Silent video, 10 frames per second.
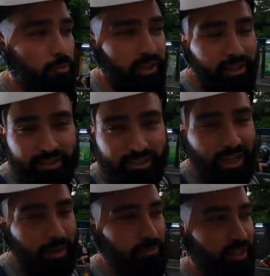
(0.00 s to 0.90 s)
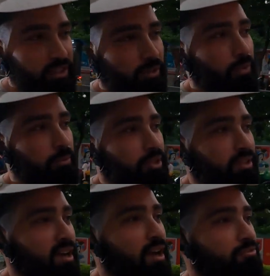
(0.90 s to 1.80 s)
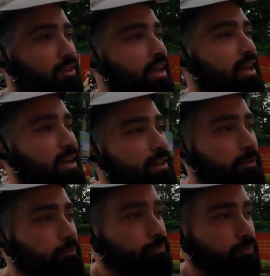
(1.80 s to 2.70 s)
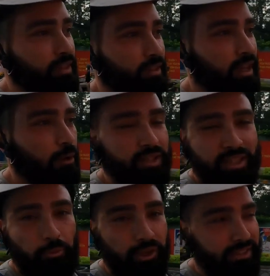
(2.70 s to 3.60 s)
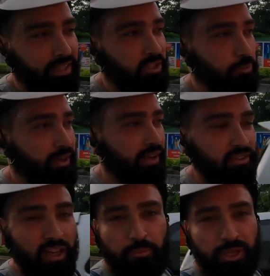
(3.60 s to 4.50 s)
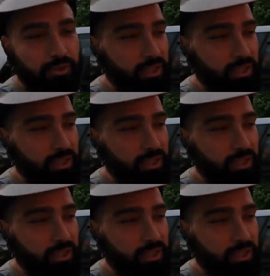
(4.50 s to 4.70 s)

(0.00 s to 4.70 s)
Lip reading: Completely scammed us, ripped us off, and yeah, it wasn't a pleasant experience. I've been